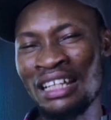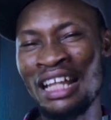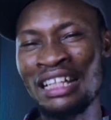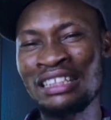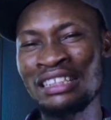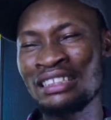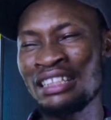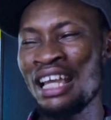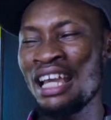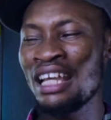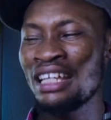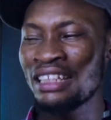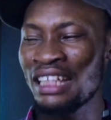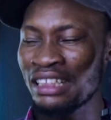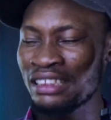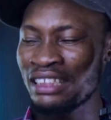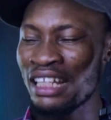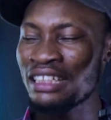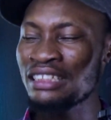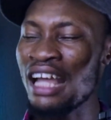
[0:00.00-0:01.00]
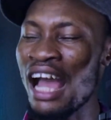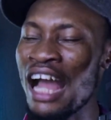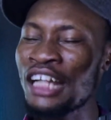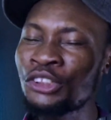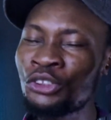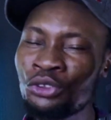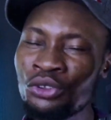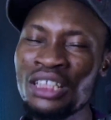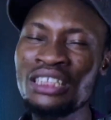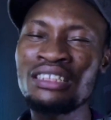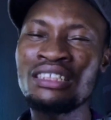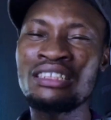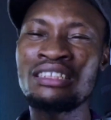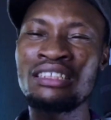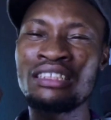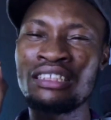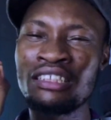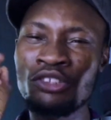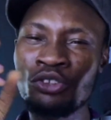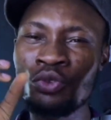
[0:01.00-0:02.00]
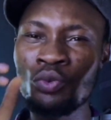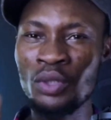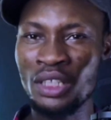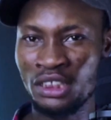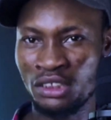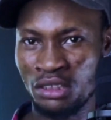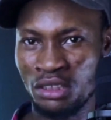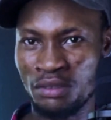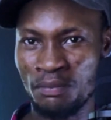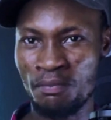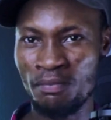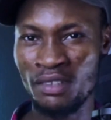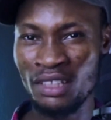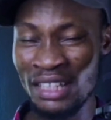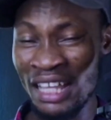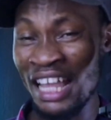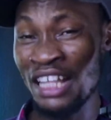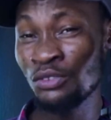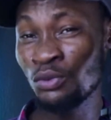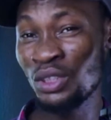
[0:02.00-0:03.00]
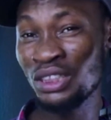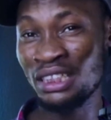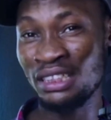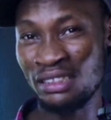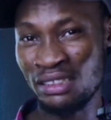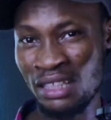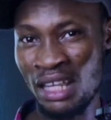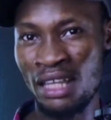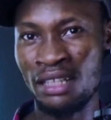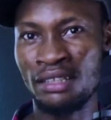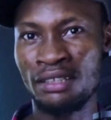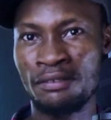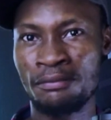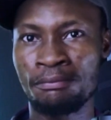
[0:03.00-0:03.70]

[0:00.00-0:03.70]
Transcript: that addresses the situation. Here is what he said: